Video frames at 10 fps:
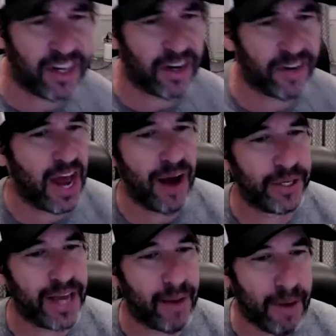don't even know how
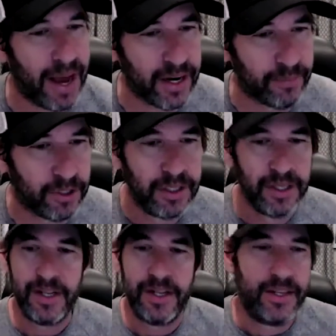he got my number.
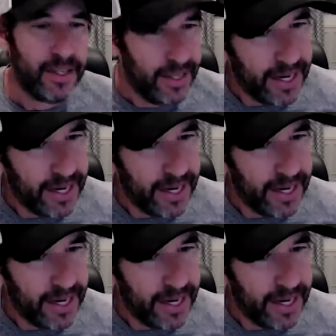He